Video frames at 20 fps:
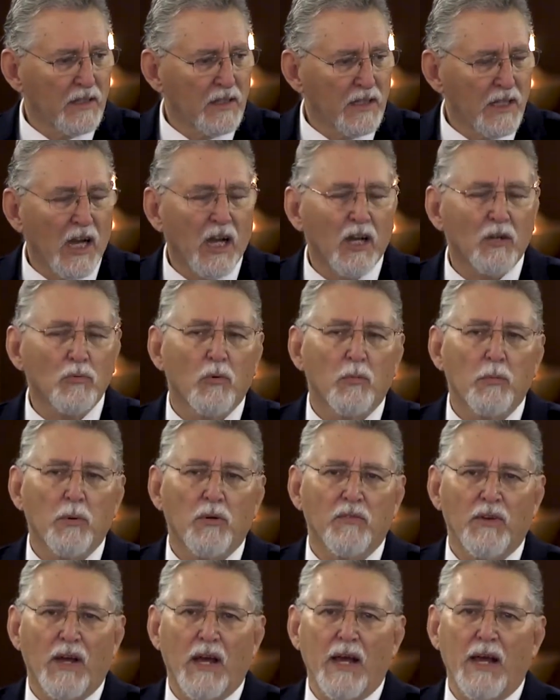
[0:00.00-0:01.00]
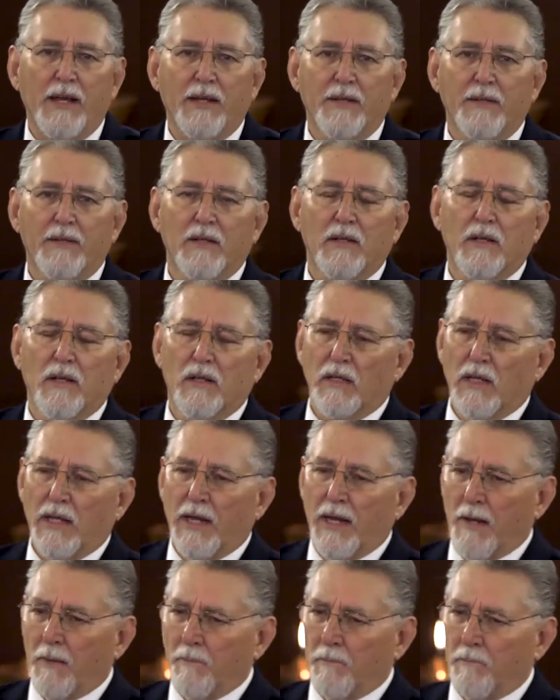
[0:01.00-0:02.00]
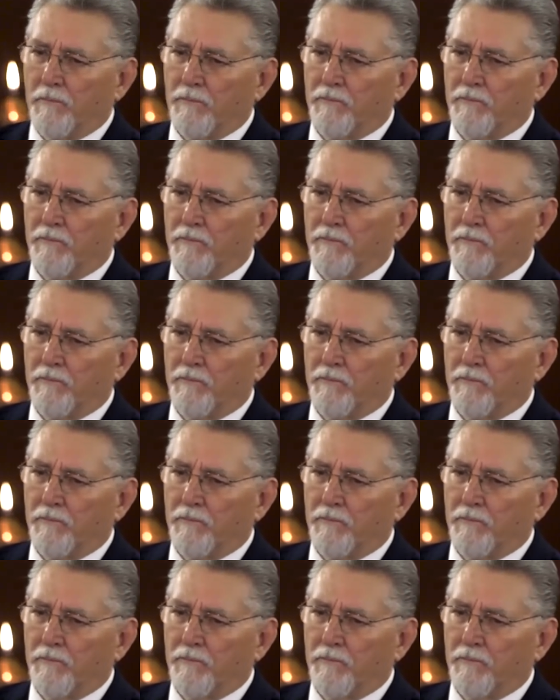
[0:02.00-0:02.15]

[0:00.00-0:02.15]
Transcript: God will provide a lamb.